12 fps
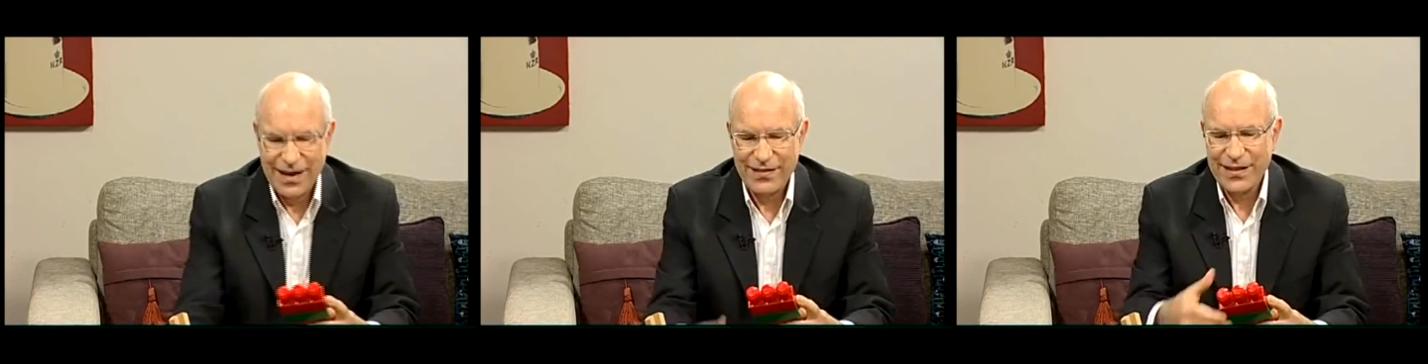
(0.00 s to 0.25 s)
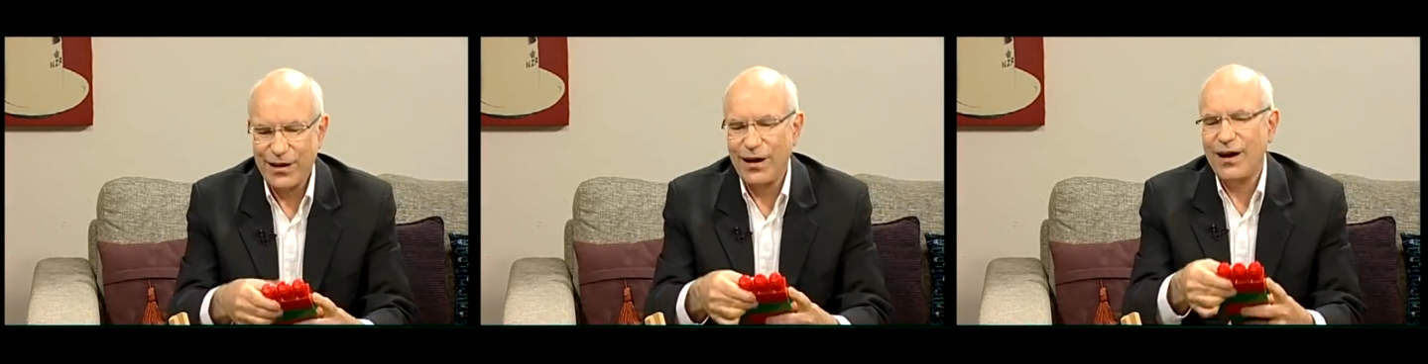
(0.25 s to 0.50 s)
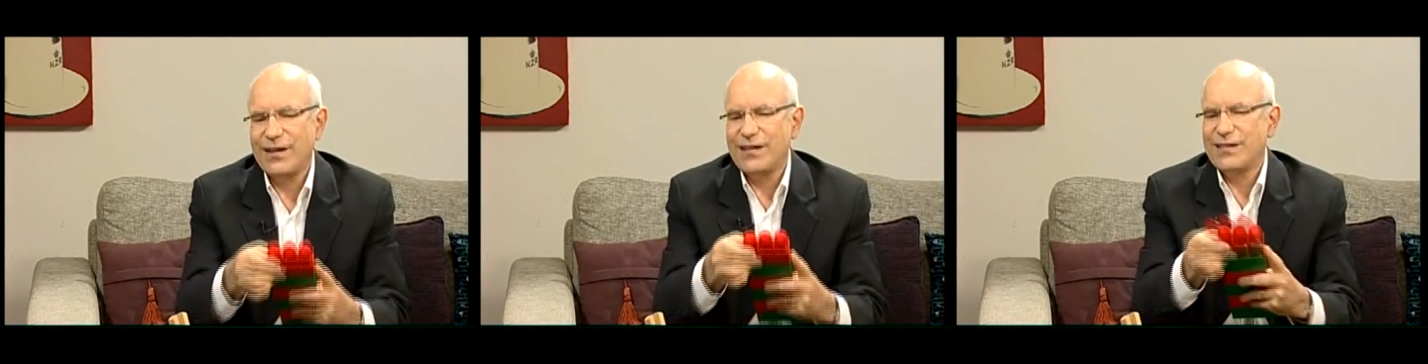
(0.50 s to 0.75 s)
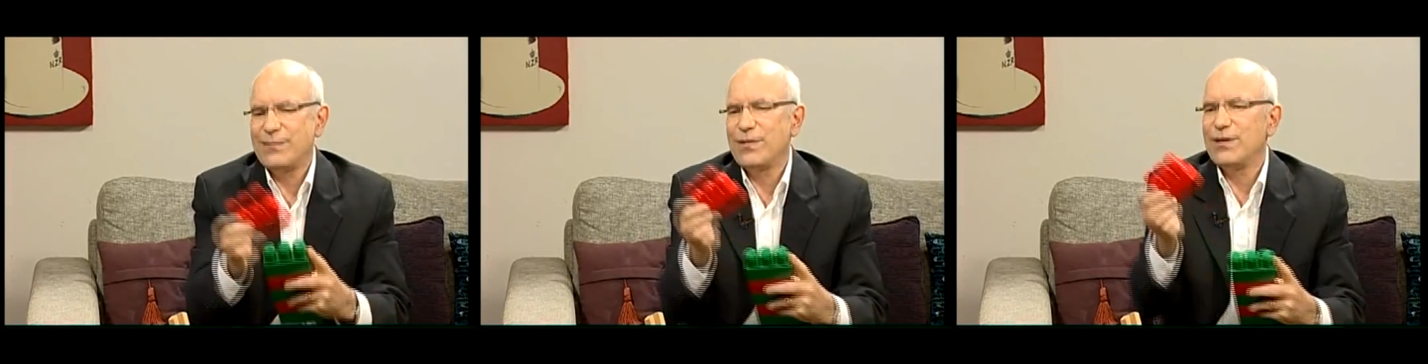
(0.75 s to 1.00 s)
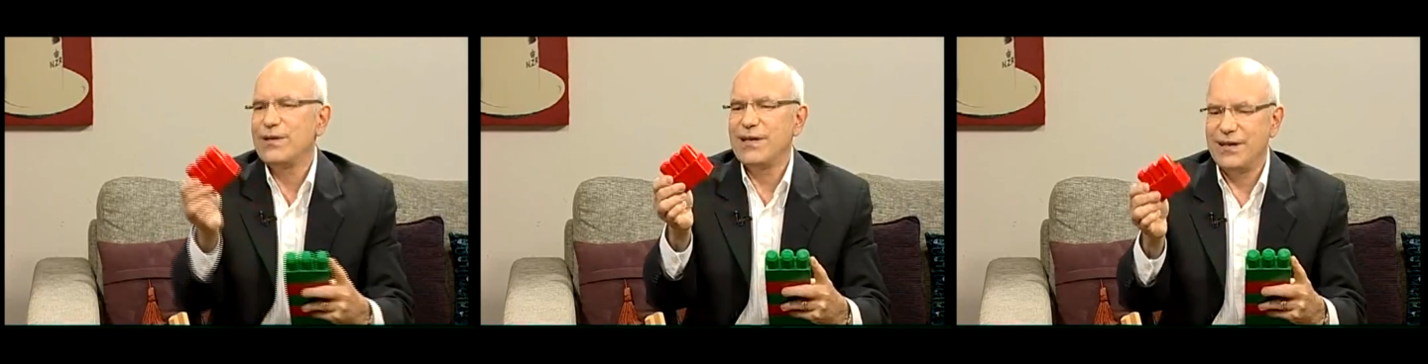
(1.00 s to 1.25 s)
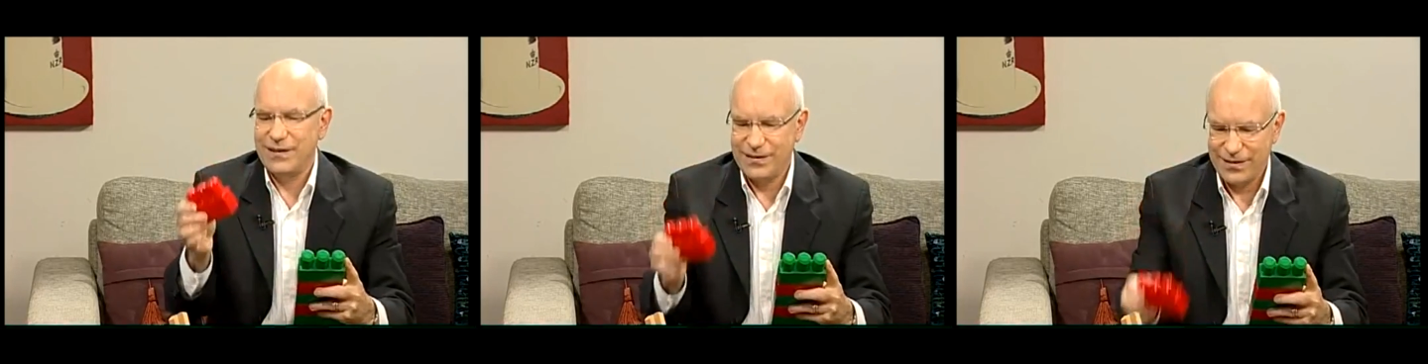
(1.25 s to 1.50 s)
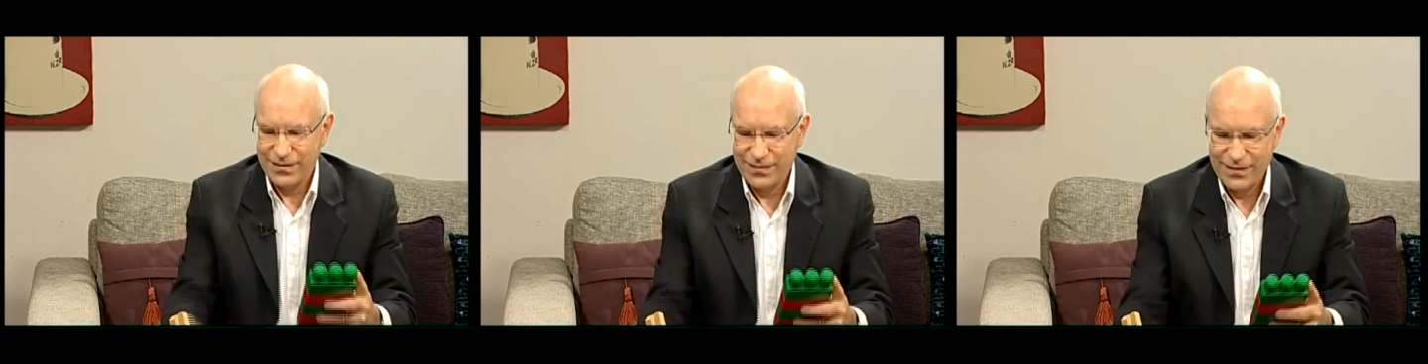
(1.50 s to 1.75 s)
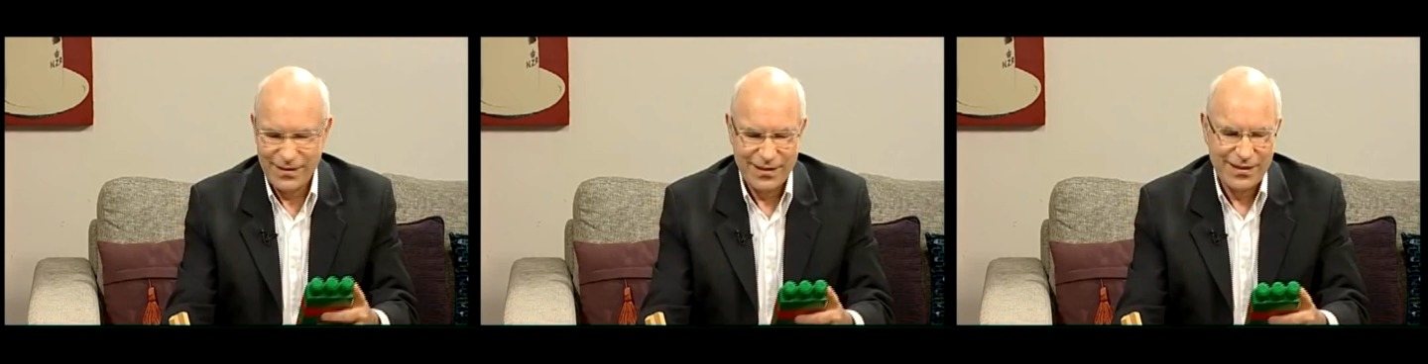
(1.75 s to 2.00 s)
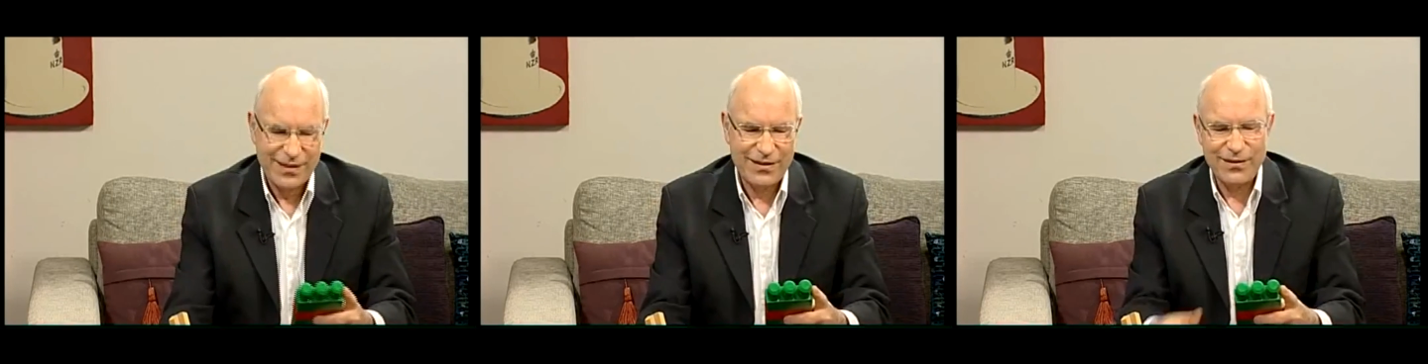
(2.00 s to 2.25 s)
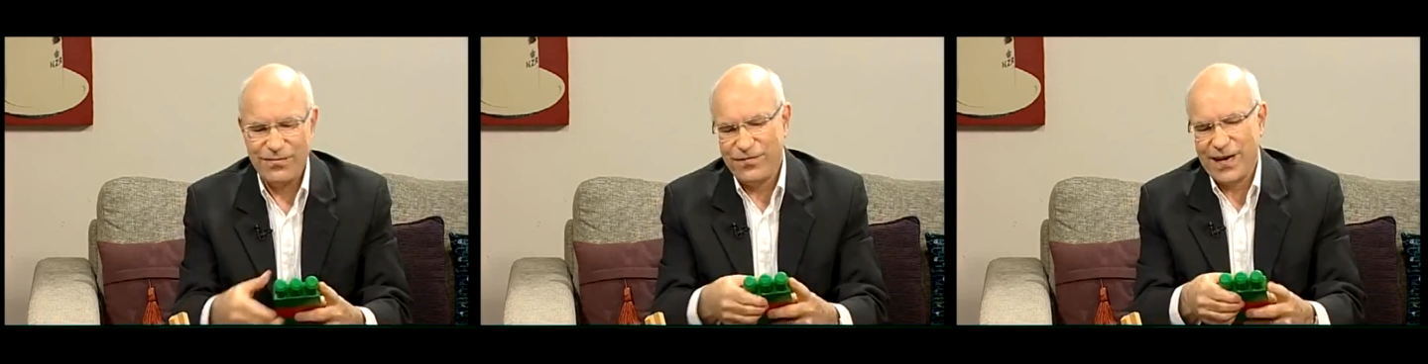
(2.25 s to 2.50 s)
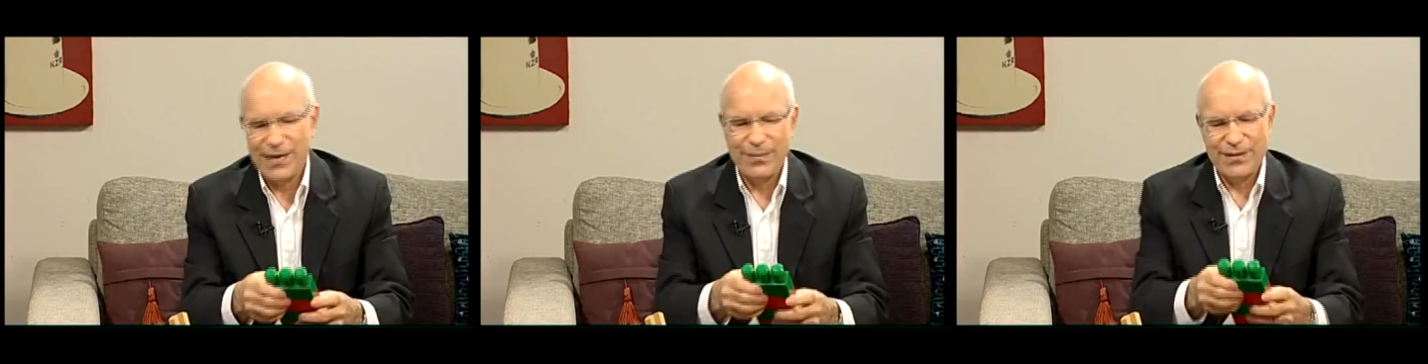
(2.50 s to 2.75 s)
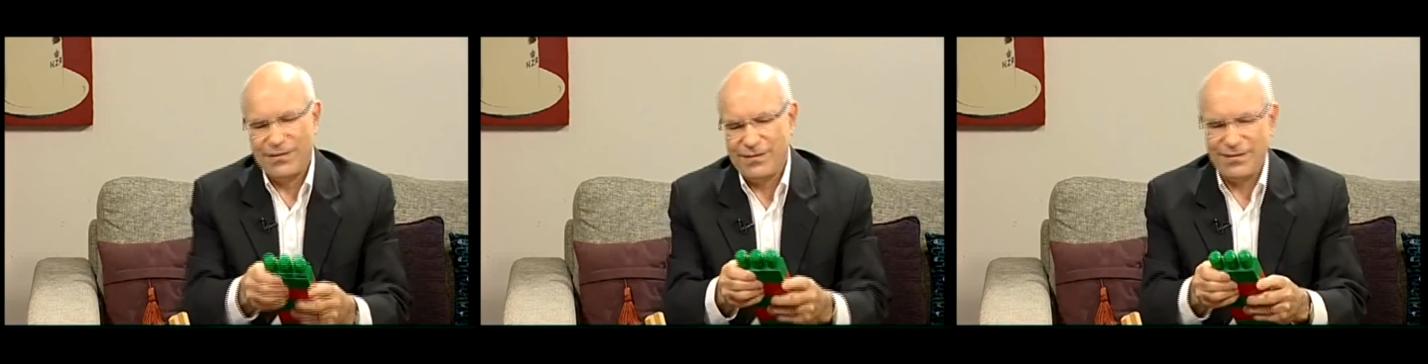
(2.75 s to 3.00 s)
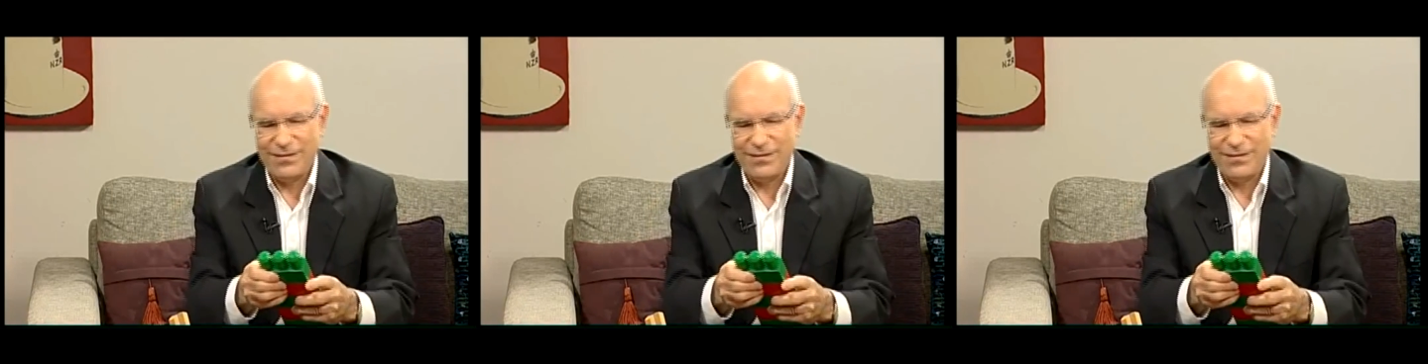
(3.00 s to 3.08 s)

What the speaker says: And there, oh, there's some glucose. Fibre.